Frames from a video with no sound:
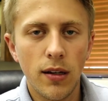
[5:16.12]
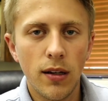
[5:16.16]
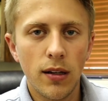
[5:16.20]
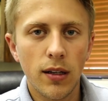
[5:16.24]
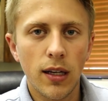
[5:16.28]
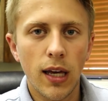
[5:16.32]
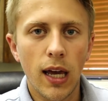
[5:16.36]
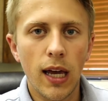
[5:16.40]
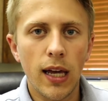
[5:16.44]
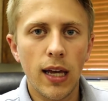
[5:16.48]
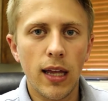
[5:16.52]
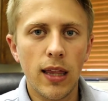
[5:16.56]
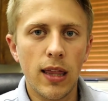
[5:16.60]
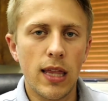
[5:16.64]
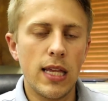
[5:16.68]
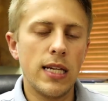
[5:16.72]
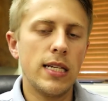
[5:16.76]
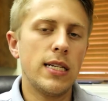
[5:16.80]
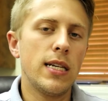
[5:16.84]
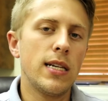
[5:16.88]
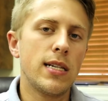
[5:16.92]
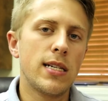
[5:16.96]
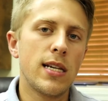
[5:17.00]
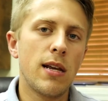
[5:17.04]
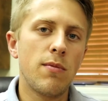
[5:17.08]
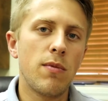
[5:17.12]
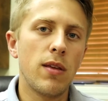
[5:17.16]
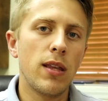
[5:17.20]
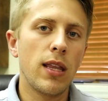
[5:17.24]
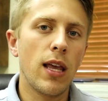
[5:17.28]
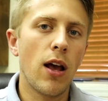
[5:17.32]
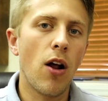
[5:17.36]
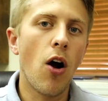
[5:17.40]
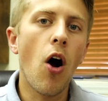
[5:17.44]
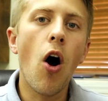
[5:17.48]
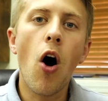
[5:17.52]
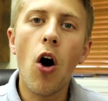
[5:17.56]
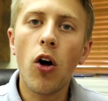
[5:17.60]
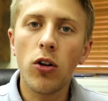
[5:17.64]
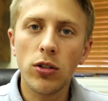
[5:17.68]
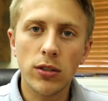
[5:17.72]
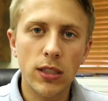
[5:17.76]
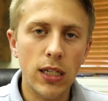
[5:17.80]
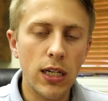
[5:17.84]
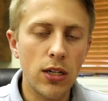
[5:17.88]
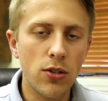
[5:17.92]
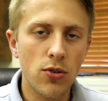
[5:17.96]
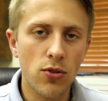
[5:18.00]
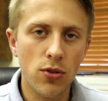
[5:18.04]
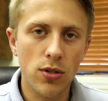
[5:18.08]
Okay, this is something that all
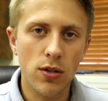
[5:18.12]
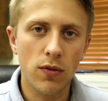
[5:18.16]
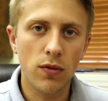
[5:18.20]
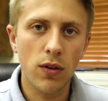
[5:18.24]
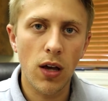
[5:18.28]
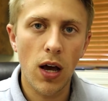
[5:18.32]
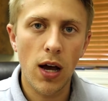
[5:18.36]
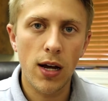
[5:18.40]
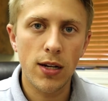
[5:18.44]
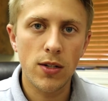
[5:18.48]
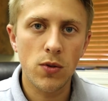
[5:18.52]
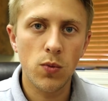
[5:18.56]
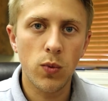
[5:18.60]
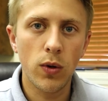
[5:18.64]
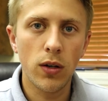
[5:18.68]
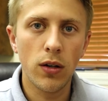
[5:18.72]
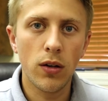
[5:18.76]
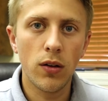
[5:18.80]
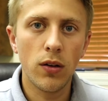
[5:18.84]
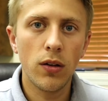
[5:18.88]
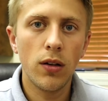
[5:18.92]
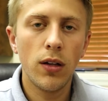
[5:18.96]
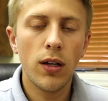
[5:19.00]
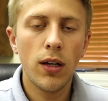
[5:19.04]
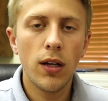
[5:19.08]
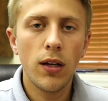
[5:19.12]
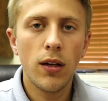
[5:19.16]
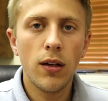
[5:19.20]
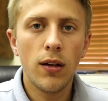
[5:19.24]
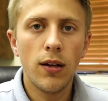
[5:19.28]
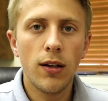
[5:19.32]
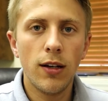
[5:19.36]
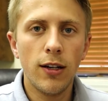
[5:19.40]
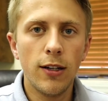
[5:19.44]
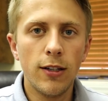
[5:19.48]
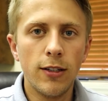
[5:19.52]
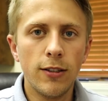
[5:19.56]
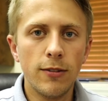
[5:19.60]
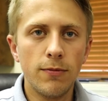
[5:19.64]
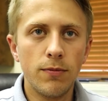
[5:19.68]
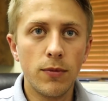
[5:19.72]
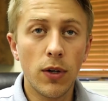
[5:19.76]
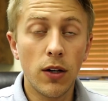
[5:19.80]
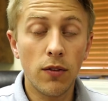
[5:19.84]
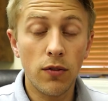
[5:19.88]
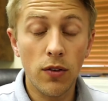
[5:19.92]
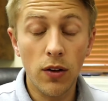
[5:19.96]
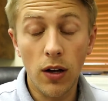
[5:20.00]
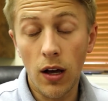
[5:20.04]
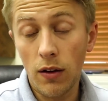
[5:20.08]
teachers of God's will,
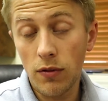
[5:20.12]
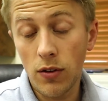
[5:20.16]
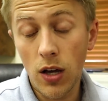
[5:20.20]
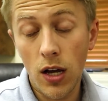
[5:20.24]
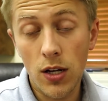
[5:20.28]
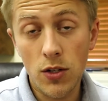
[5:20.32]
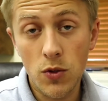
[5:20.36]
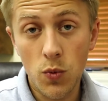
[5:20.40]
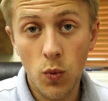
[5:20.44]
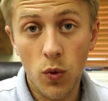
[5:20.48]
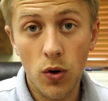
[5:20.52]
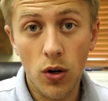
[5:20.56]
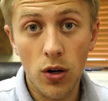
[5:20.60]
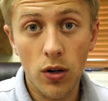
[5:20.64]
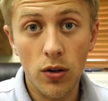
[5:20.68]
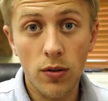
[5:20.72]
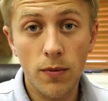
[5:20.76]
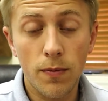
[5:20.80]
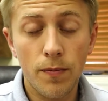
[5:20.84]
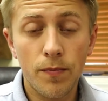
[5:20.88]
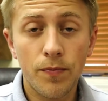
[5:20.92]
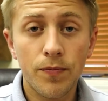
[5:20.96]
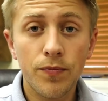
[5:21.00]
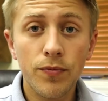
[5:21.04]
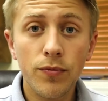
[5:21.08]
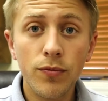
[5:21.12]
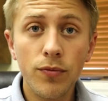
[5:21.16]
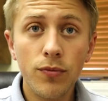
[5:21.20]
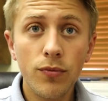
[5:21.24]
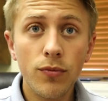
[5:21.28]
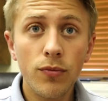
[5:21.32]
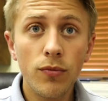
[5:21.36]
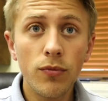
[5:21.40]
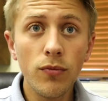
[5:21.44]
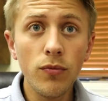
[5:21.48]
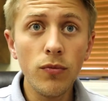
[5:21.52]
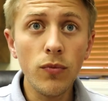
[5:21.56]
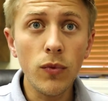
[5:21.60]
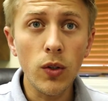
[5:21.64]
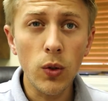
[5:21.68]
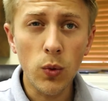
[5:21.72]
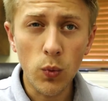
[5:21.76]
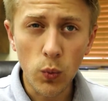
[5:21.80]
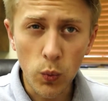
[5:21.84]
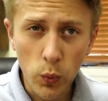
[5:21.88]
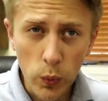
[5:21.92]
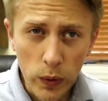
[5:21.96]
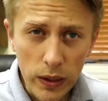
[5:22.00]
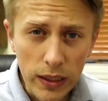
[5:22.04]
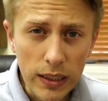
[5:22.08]
of God's word,
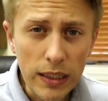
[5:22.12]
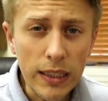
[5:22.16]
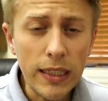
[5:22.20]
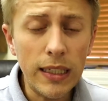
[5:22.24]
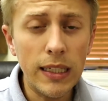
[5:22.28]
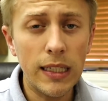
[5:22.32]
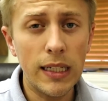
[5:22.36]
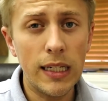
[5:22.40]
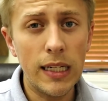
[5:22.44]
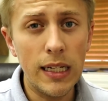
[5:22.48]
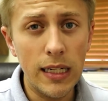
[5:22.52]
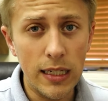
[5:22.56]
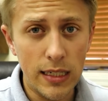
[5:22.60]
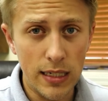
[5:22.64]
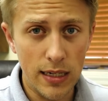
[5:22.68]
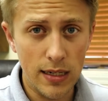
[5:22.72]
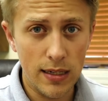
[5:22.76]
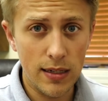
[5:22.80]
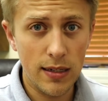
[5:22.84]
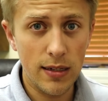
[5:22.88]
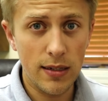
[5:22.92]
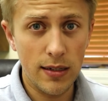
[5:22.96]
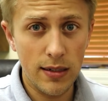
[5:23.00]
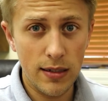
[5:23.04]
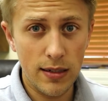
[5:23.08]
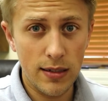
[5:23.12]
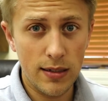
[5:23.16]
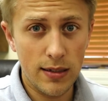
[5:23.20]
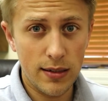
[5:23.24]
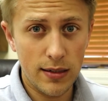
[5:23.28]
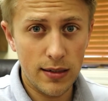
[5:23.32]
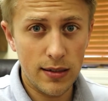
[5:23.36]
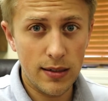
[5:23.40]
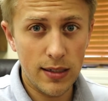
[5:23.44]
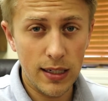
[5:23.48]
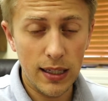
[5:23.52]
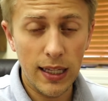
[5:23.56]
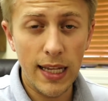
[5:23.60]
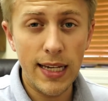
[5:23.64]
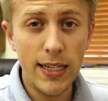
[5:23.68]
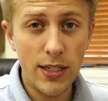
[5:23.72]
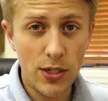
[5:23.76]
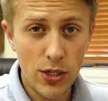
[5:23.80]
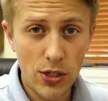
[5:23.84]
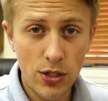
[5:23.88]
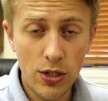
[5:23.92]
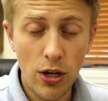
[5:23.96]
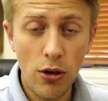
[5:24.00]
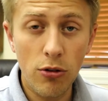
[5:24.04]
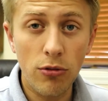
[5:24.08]
really need to let
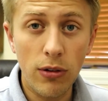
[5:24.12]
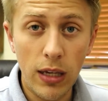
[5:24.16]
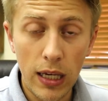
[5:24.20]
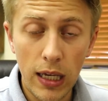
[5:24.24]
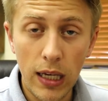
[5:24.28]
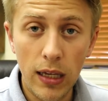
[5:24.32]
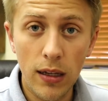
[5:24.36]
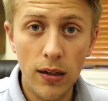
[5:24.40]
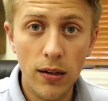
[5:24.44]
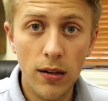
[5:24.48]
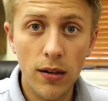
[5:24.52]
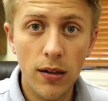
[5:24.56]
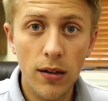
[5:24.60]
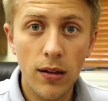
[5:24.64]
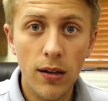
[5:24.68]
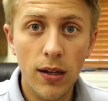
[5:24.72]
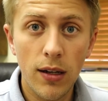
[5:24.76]
soak in,